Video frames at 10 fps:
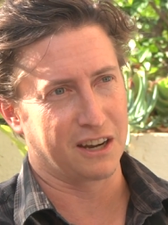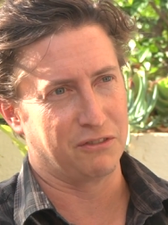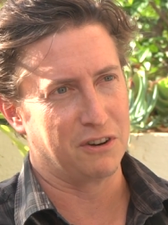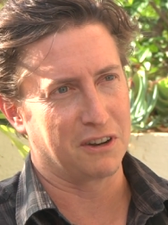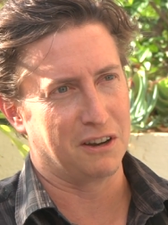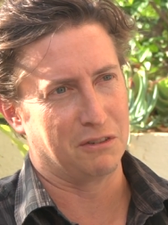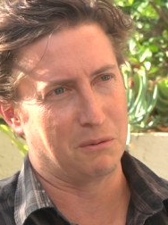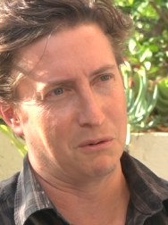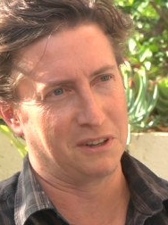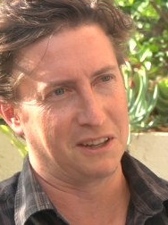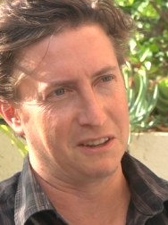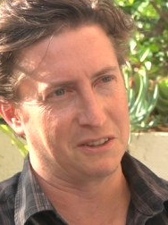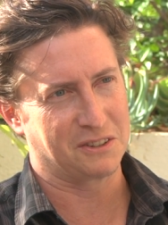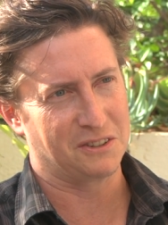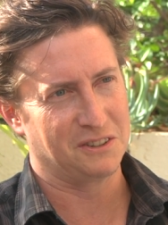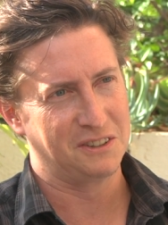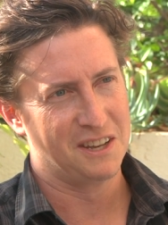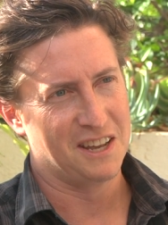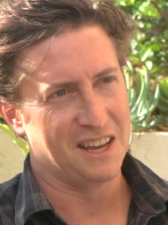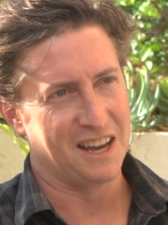I got a phone call from him one time. That was huh.
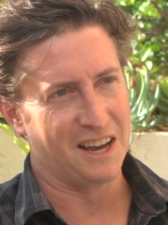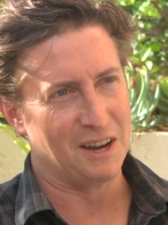cool.